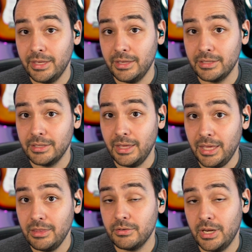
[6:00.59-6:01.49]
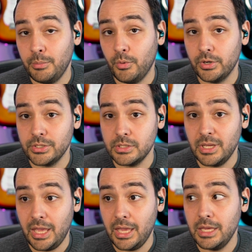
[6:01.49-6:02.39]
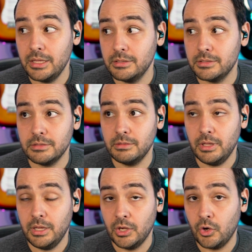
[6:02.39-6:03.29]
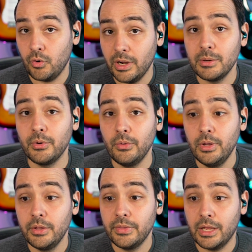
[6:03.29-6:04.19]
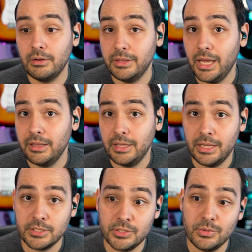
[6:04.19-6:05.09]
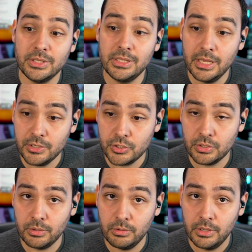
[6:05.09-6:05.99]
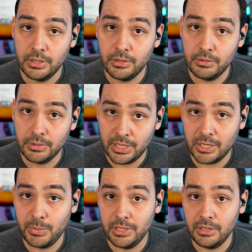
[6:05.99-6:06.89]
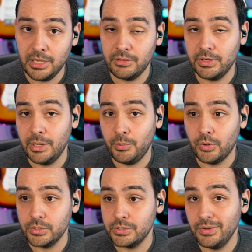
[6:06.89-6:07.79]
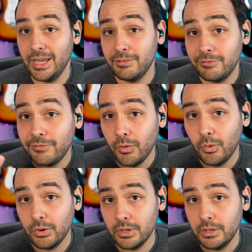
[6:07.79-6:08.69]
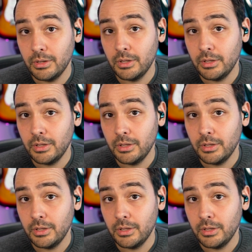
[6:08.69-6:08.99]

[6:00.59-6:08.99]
gig Ethernet ports is incredible. Not only that, it has two additional gigabit Ethernet ports. So you got four